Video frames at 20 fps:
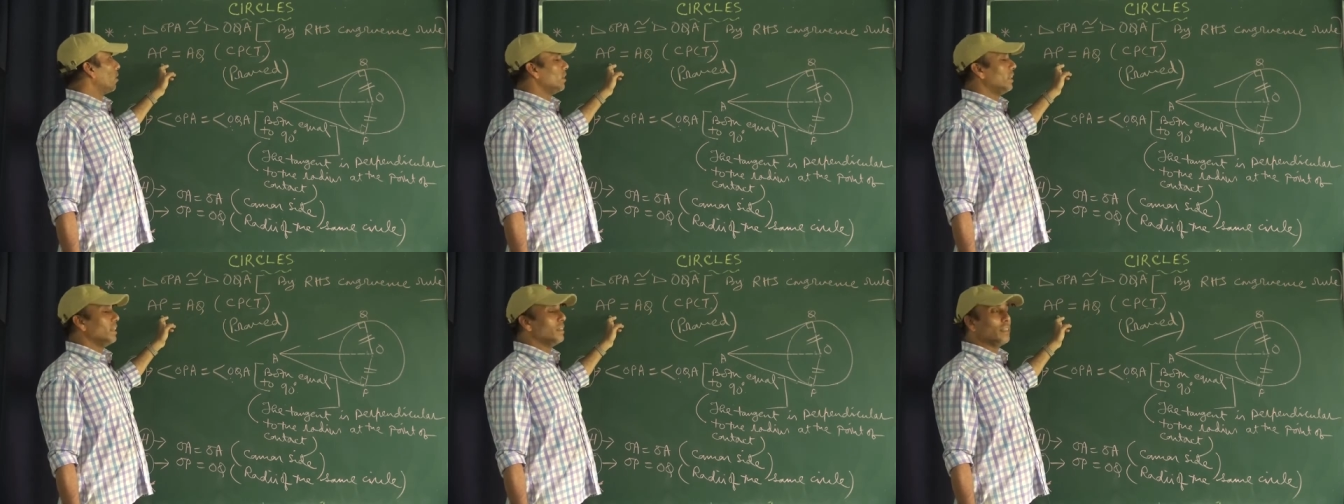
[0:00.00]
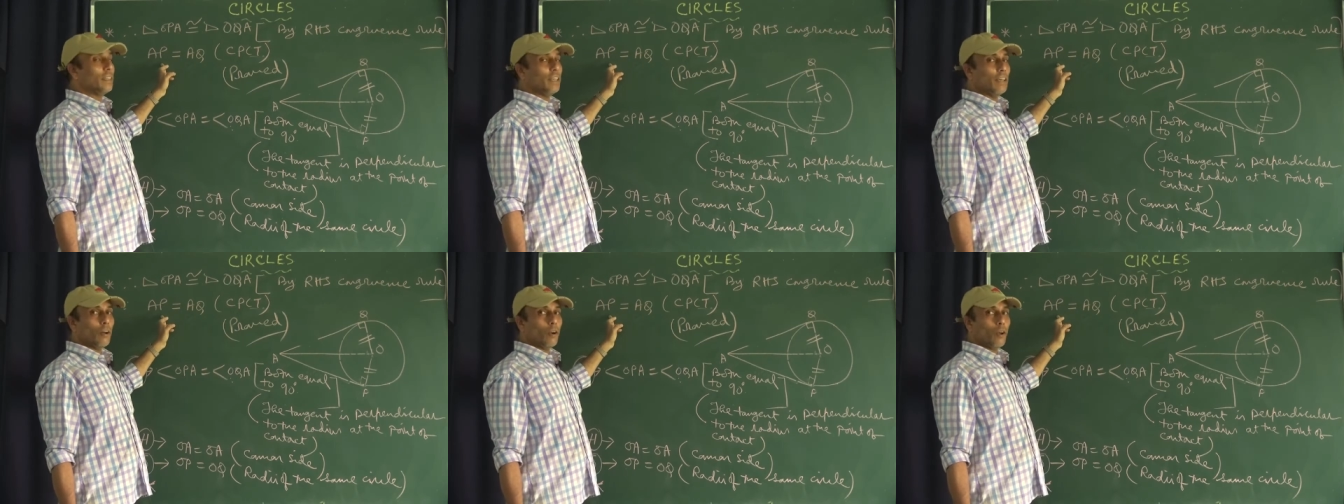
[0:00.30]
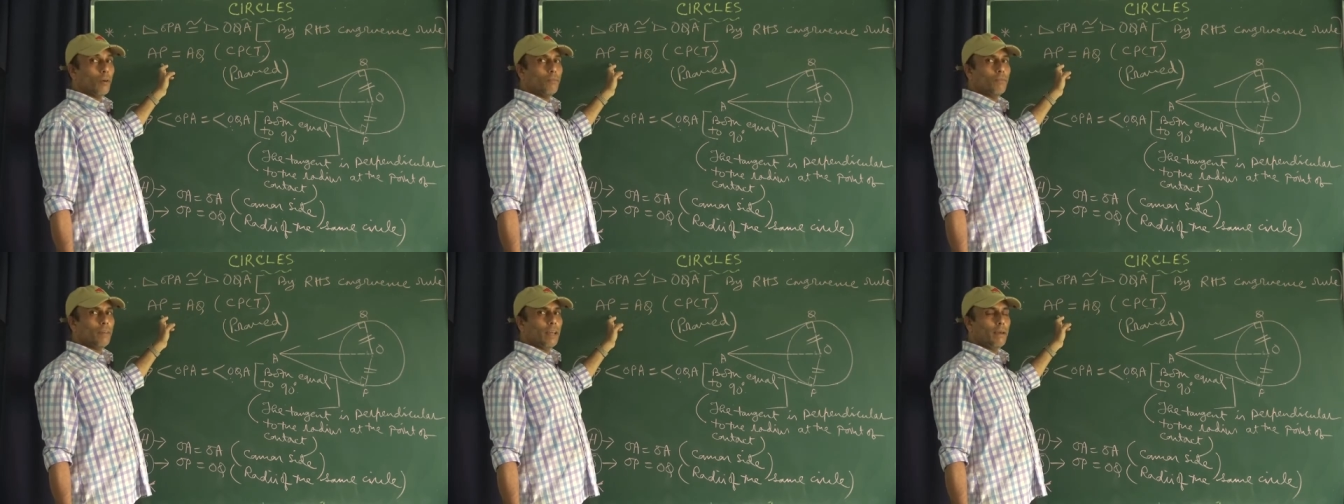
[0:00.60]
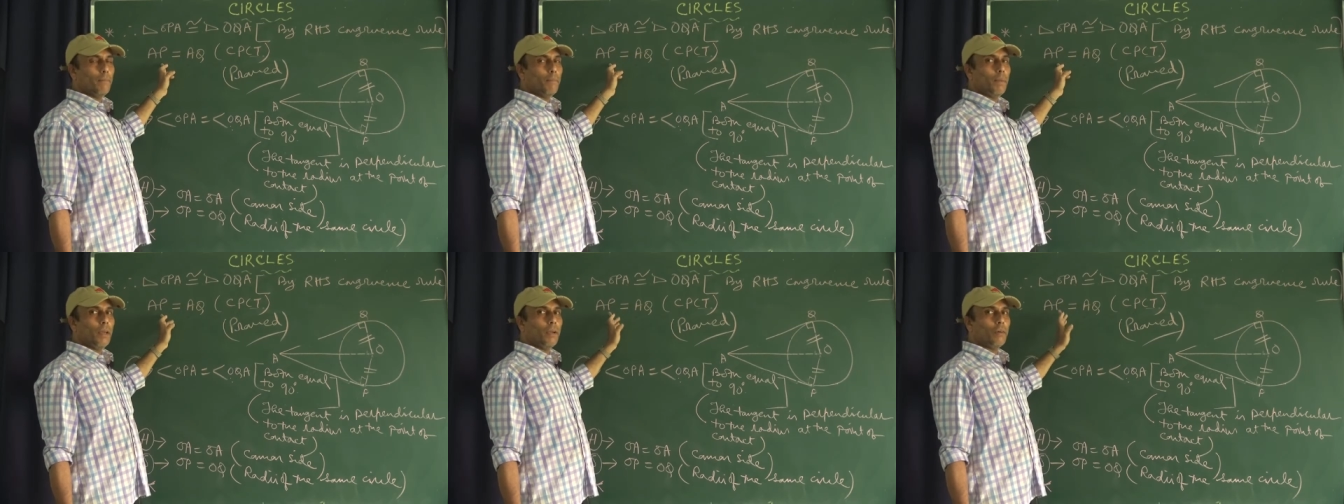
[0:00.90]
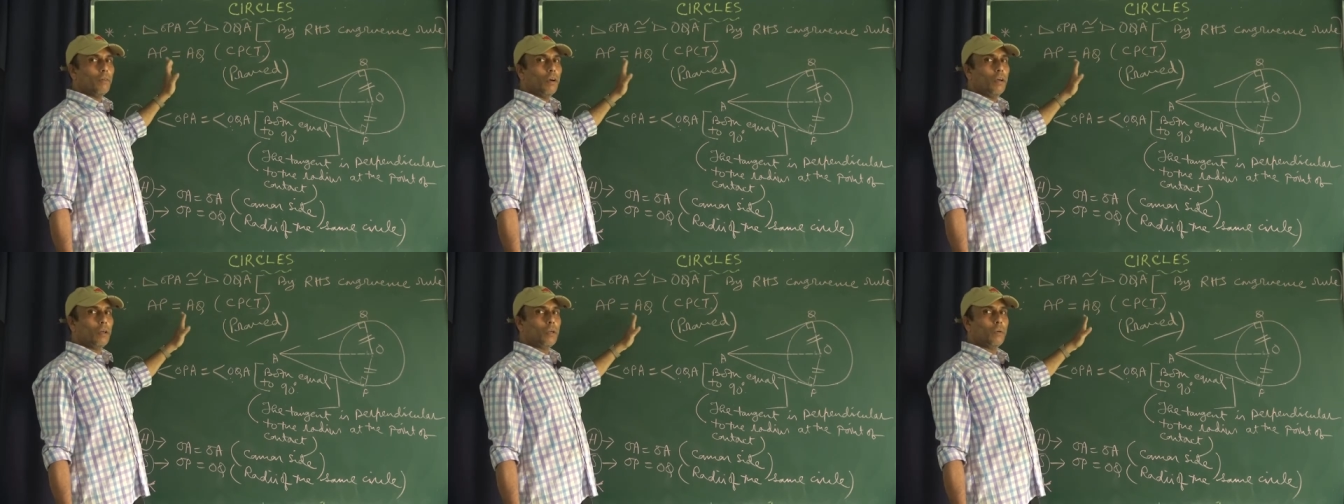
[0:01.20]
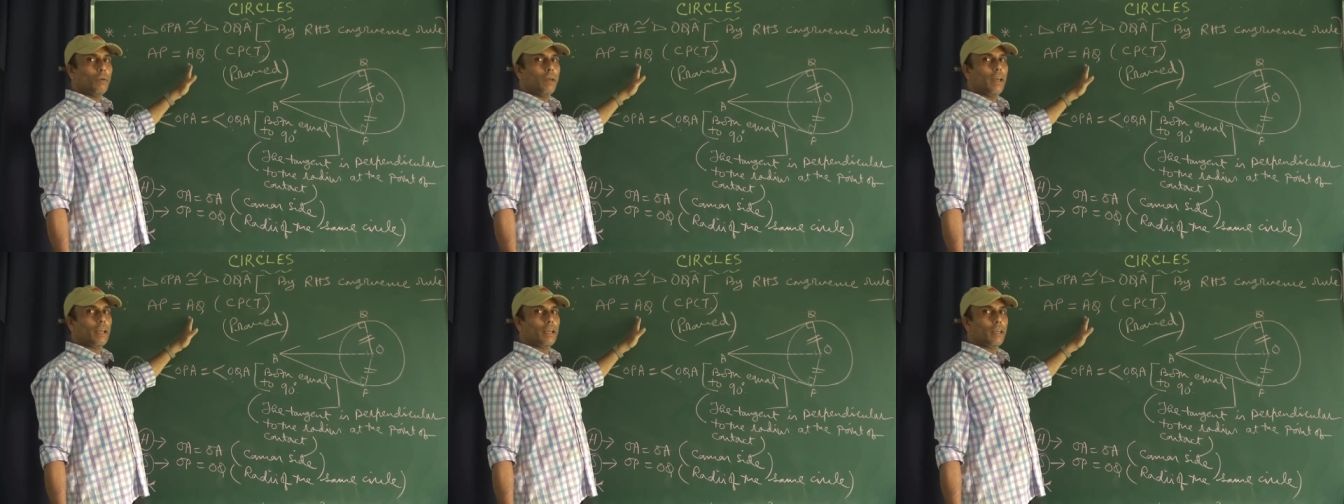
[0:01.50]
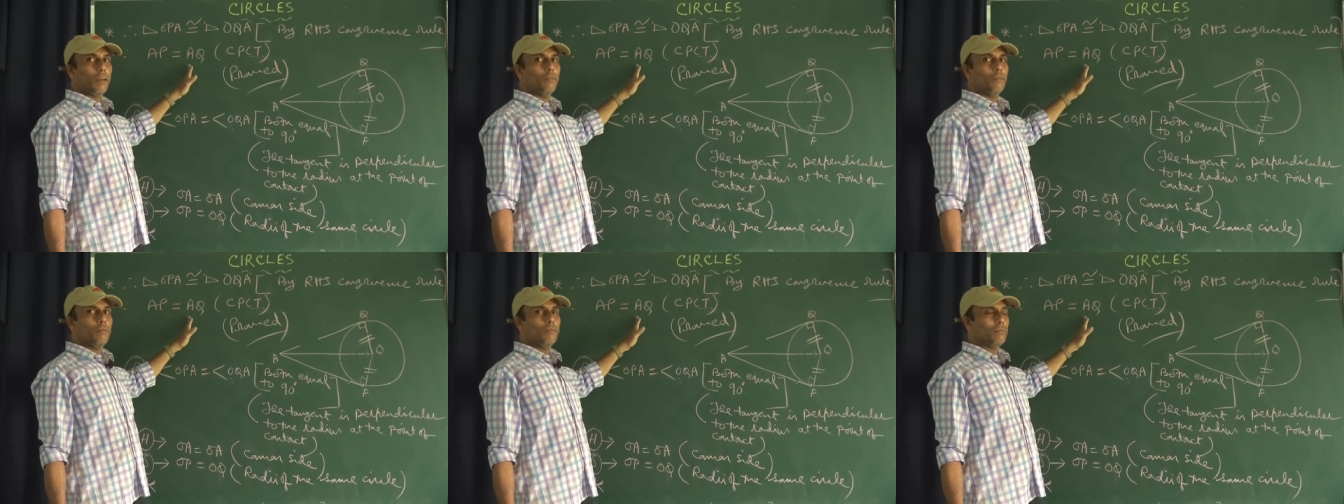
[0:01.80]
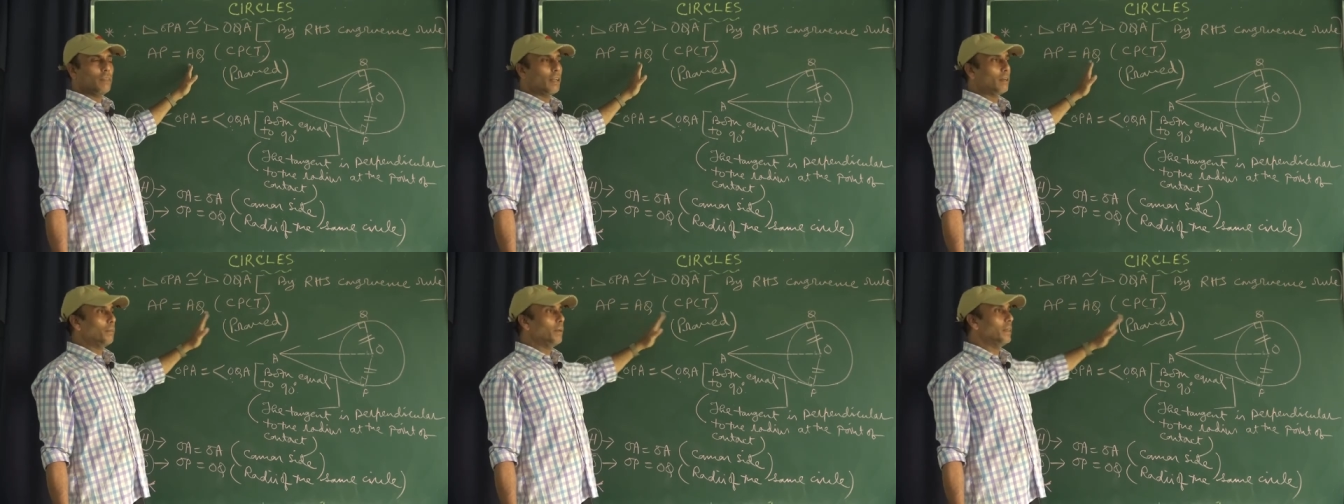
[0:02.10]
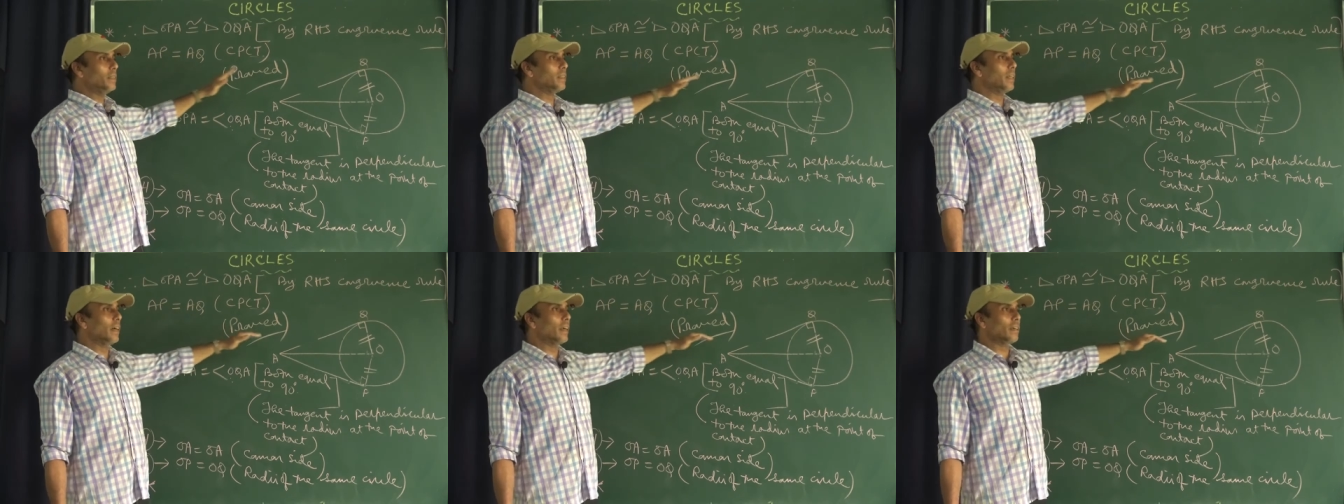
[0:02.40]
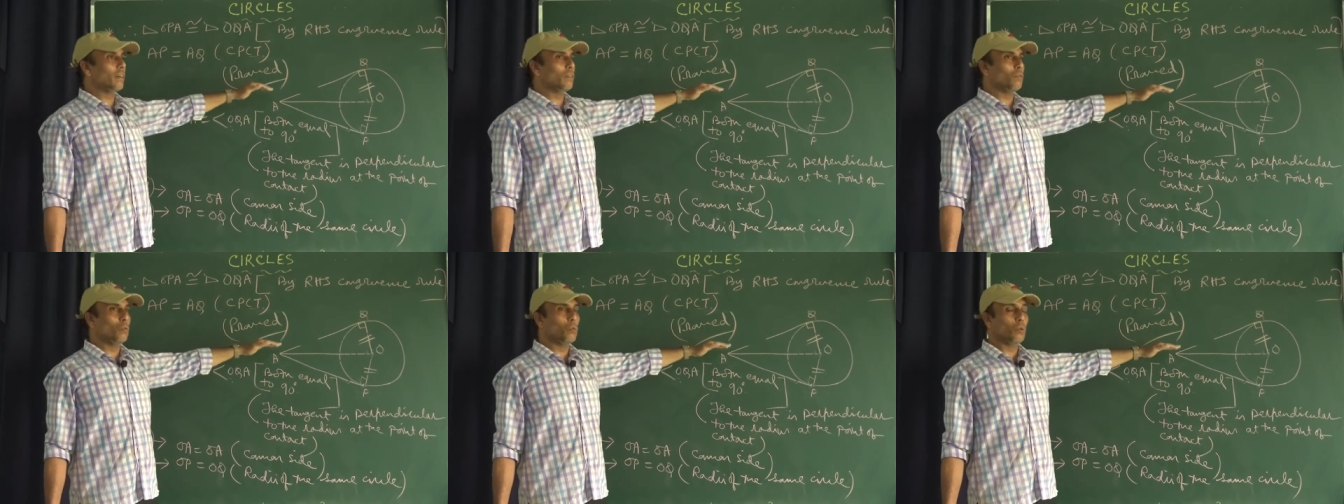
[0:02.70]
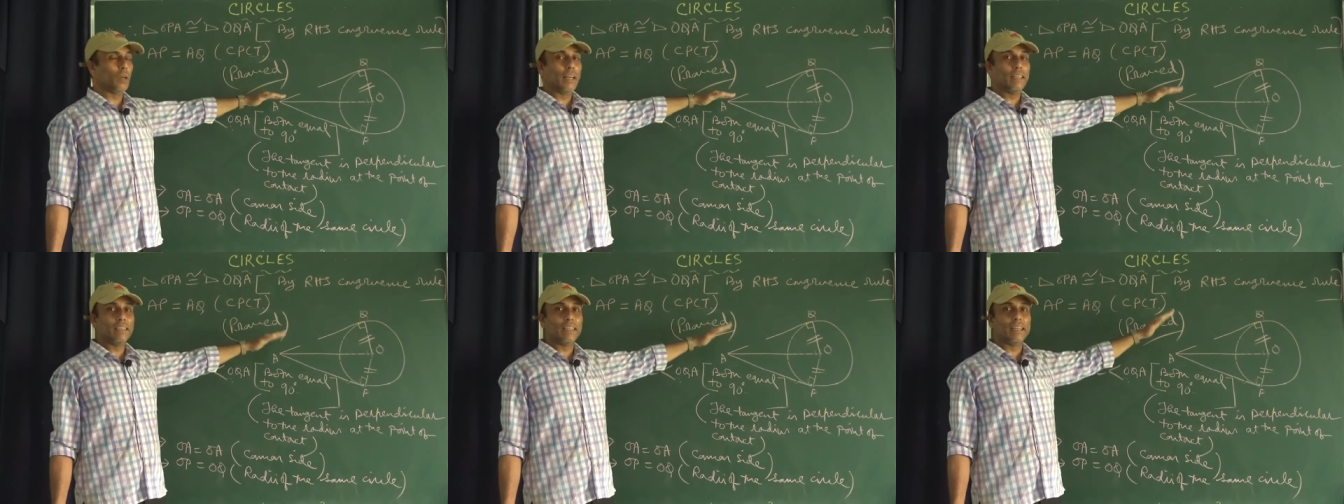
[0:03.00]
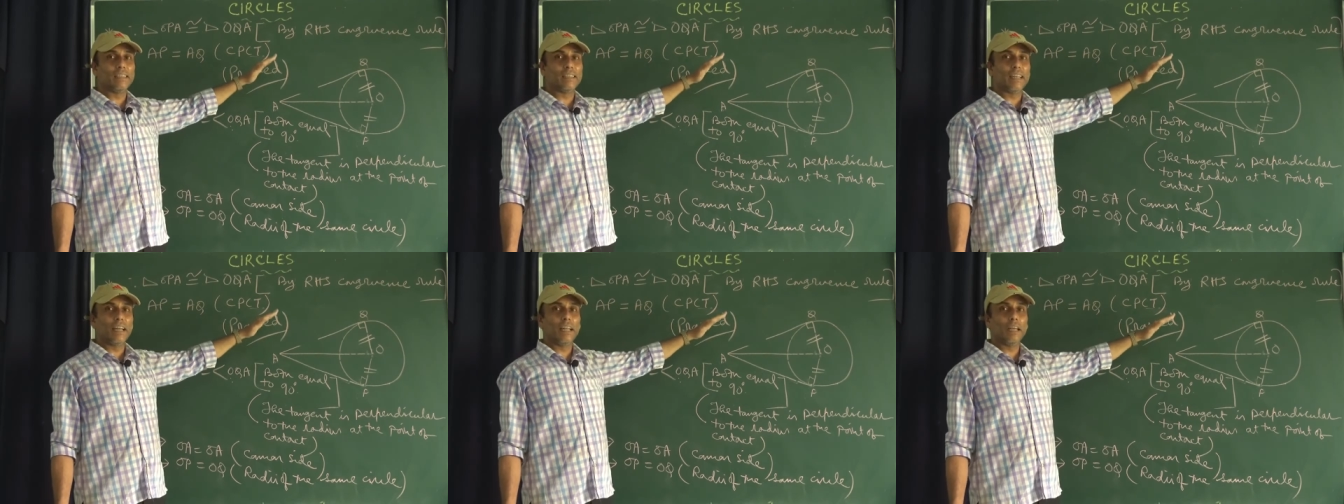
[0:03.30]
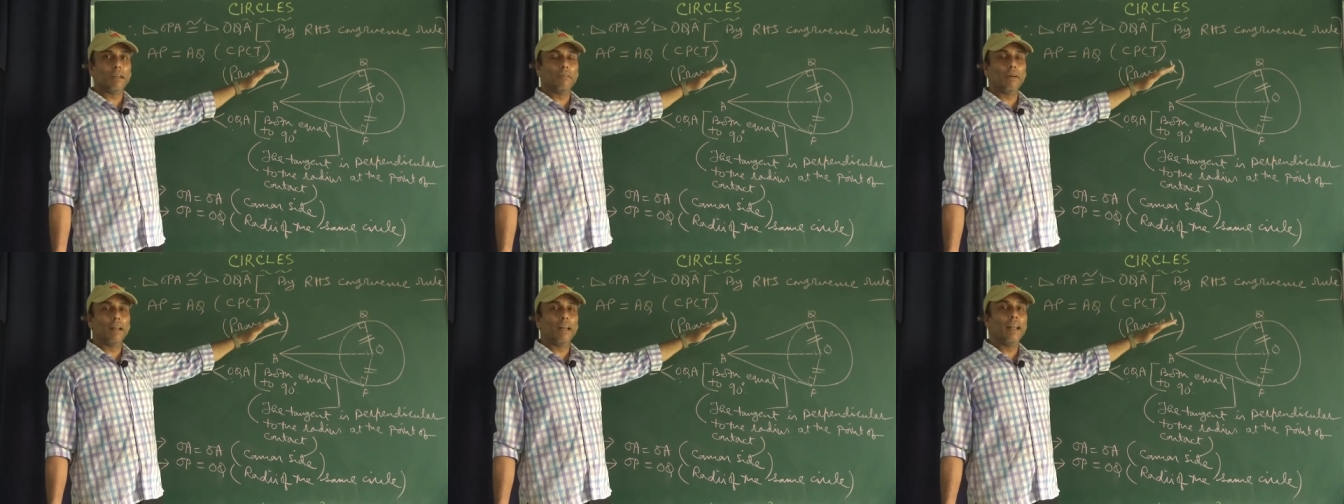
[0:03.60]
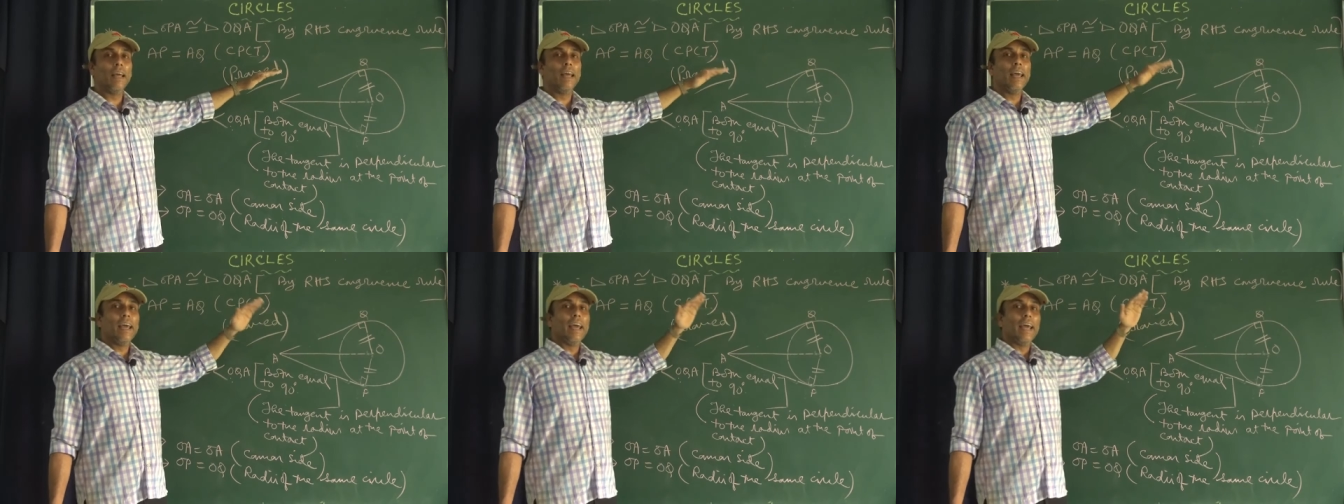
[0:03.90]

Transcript: this theorem, A P equal to A Q, that means that two tangents are equal